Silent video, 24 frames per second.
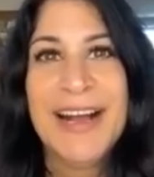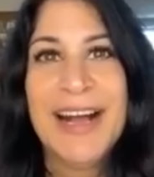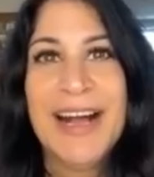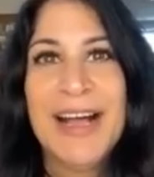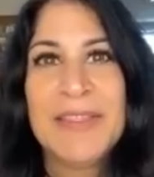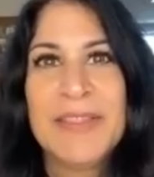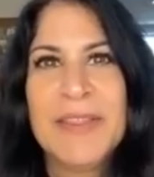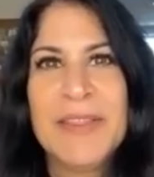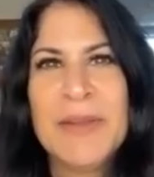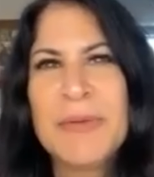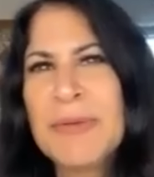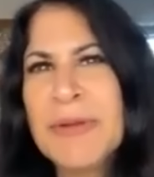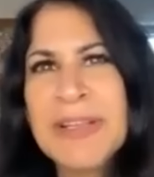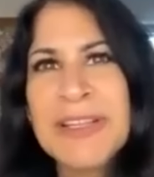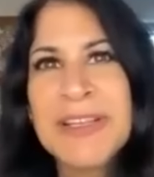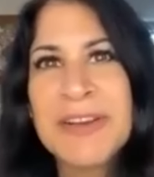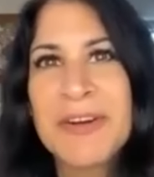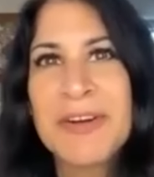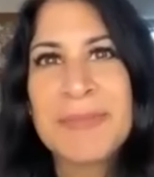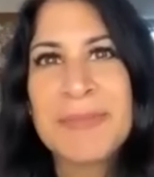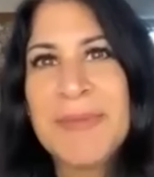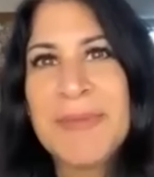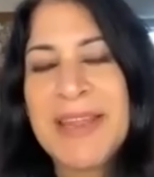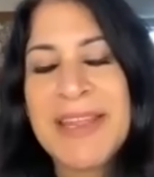Uh, they really
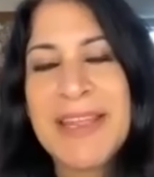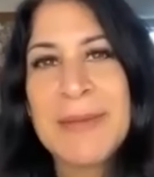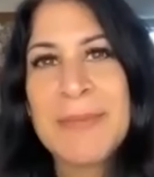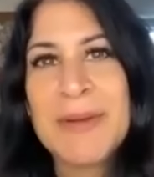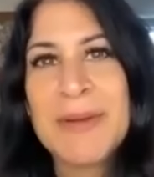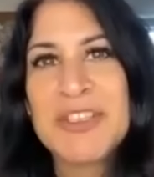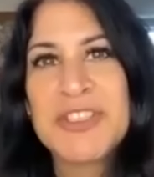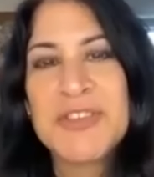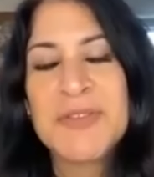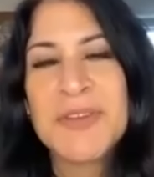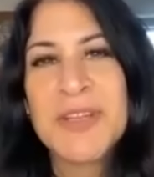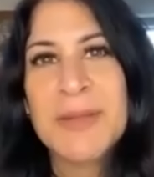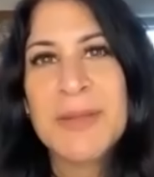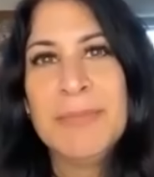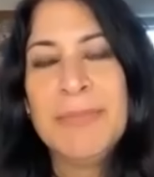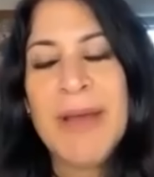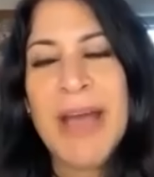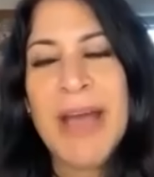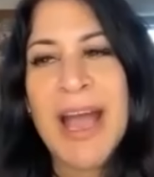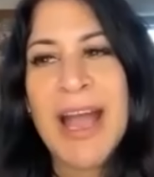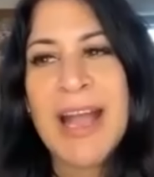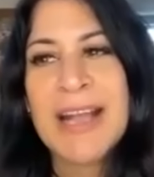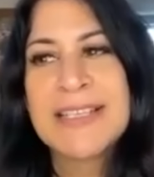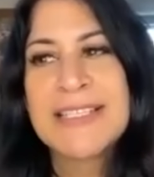aren't making much of an
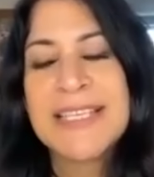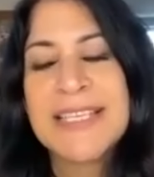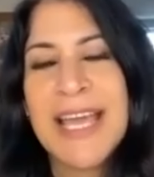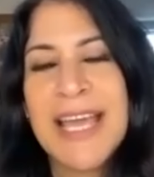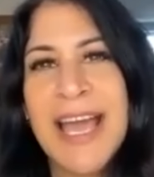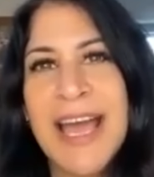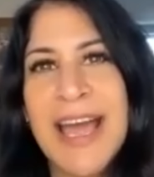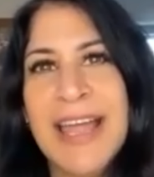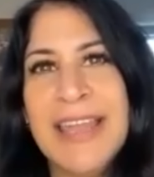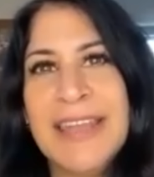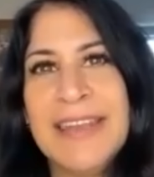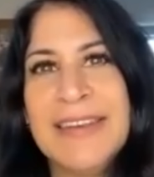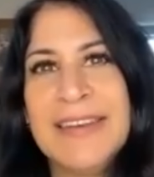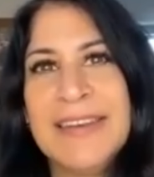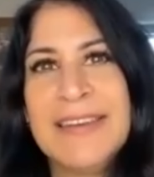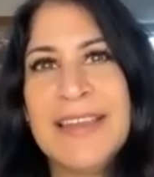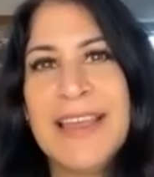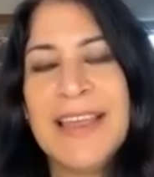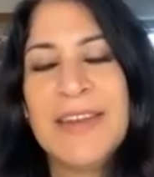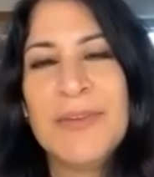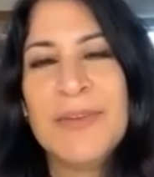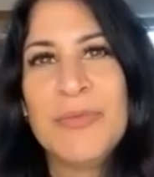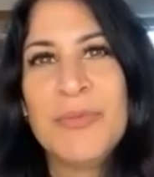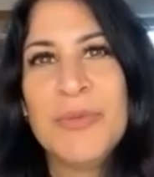impact. And
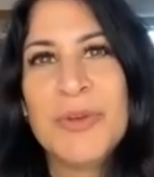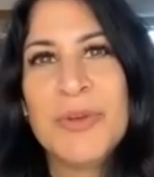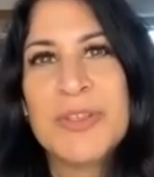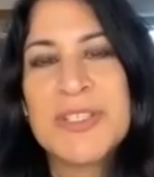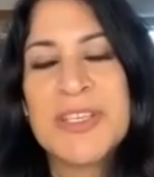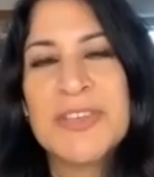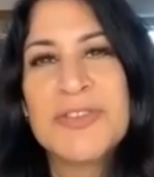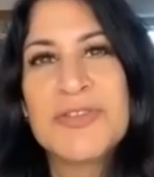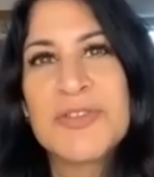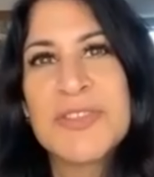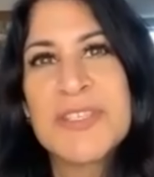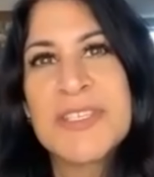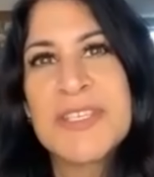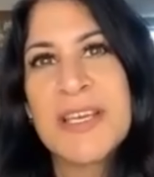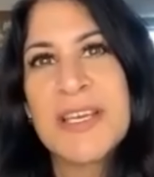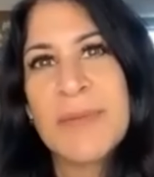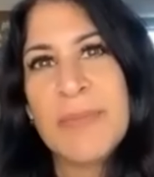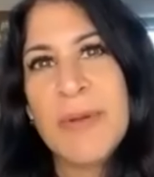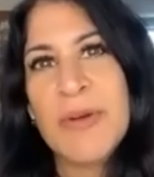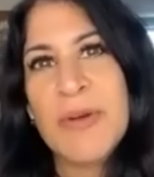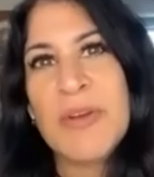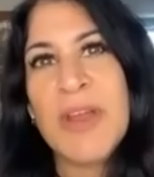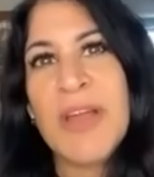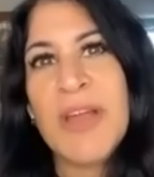and what's interesting
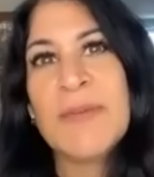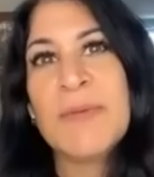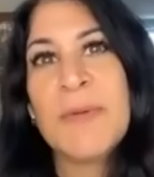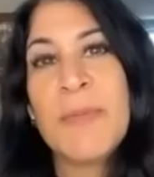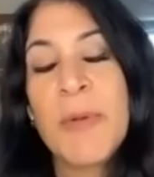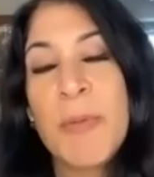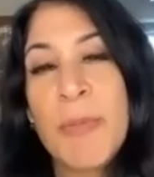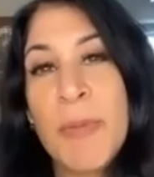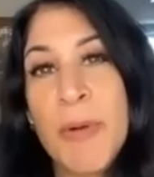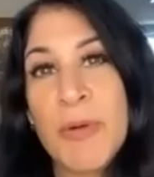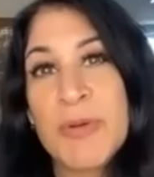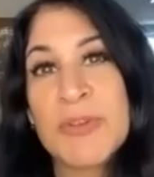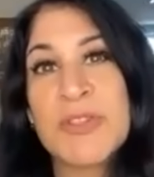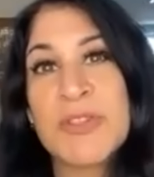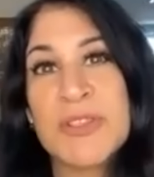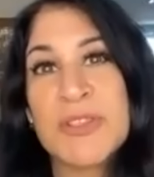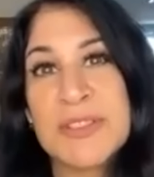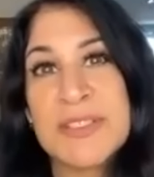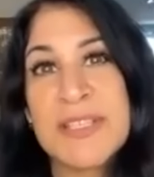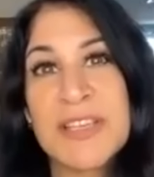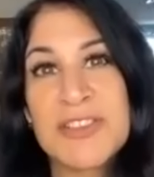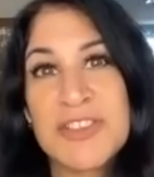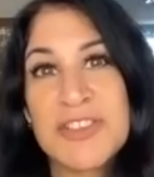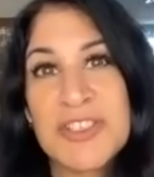about a proposal
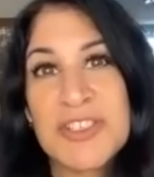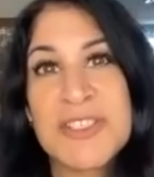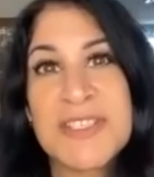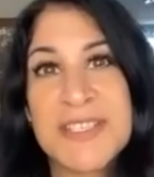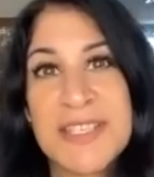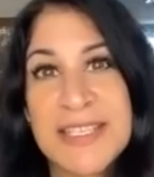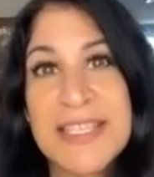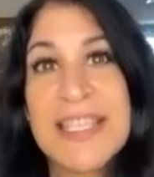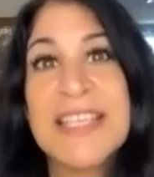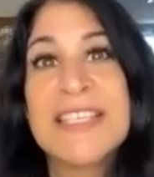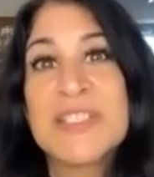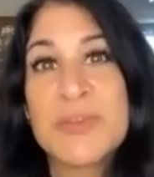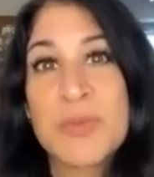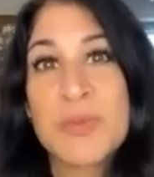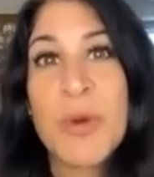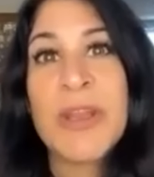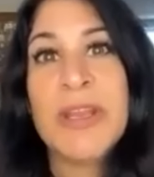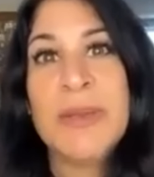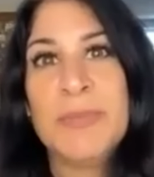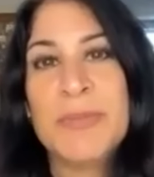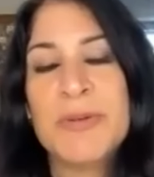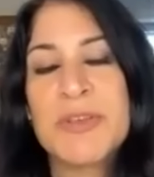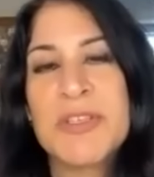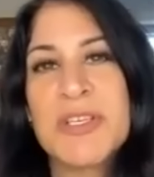such as this
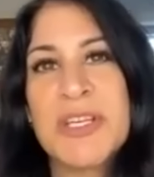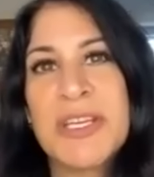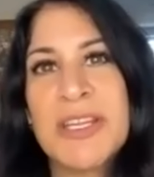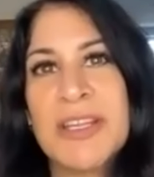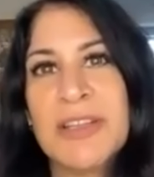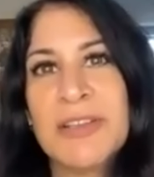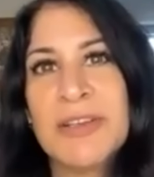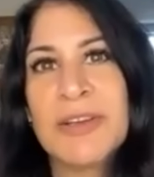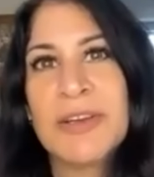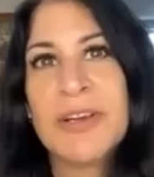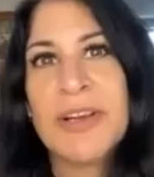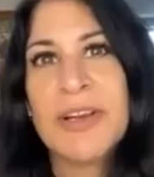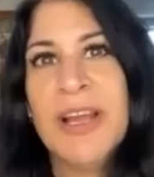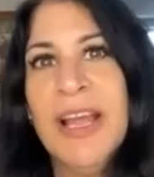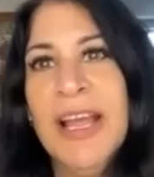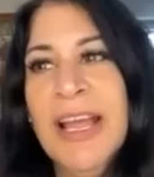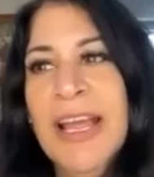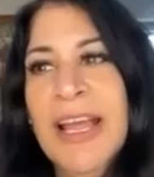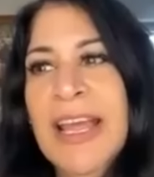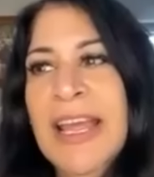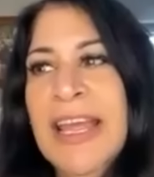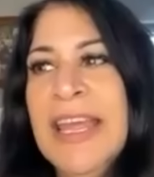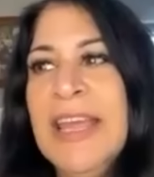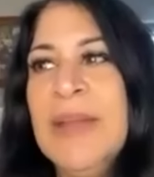one in particular,
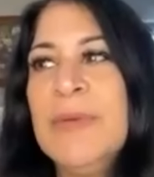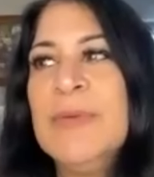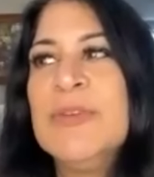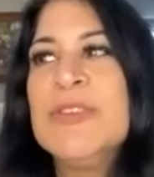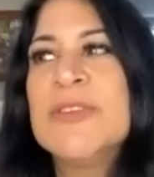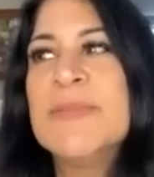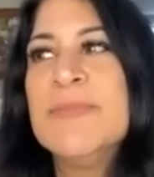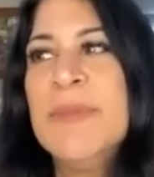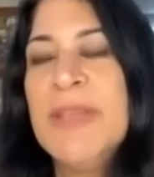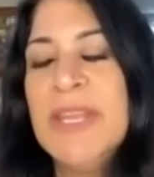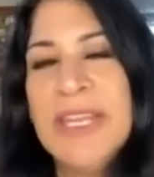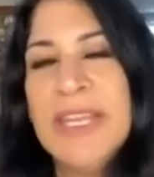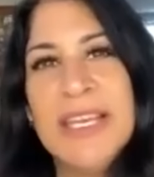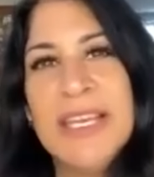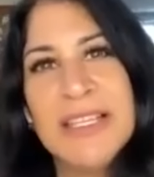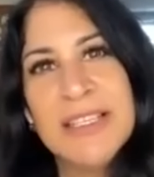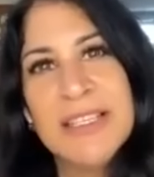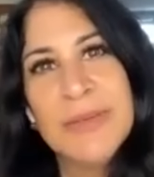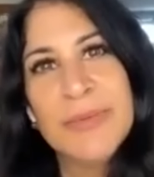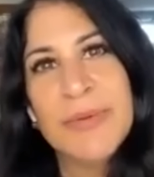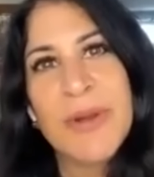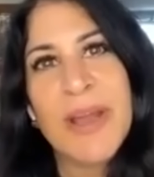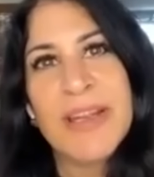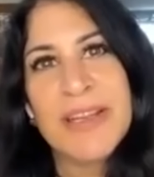it was
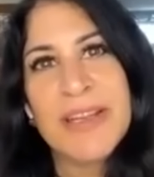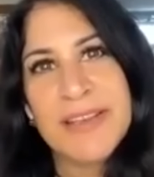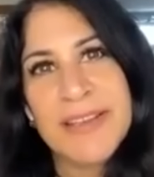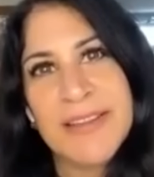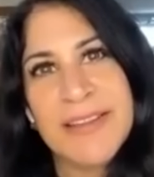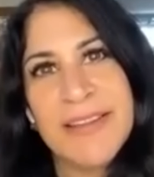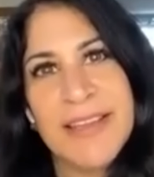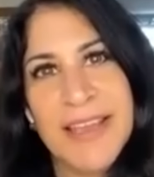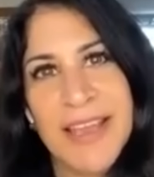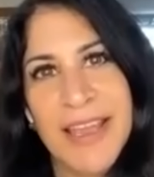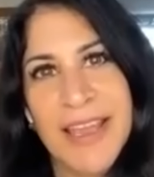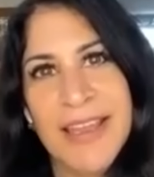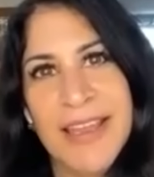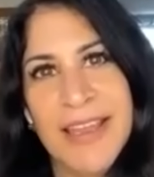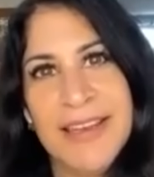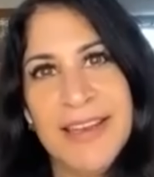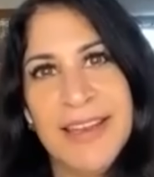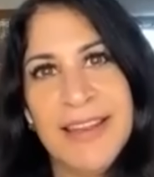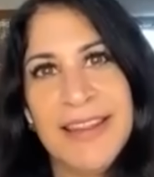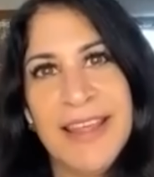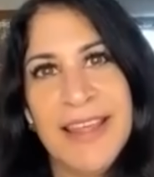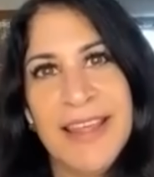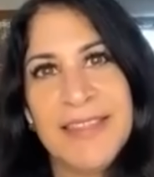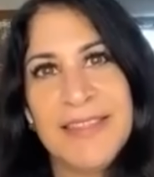immediately right out of the gate
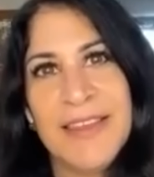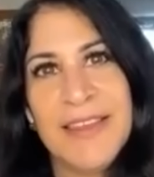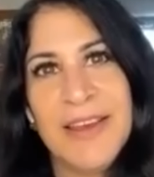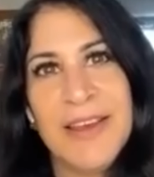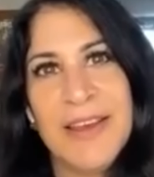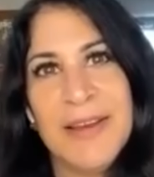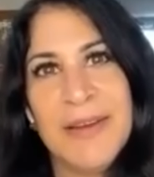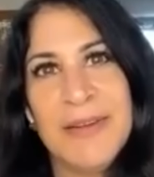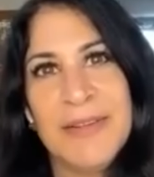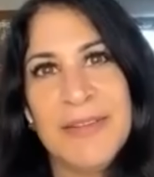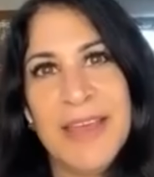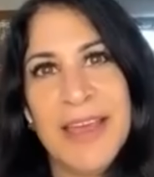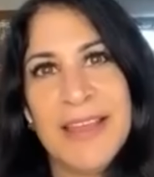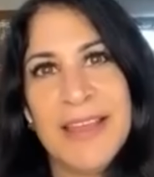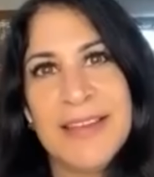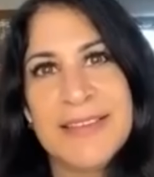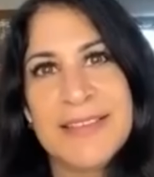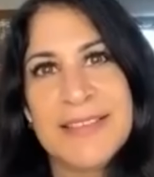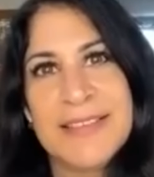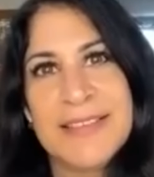that the that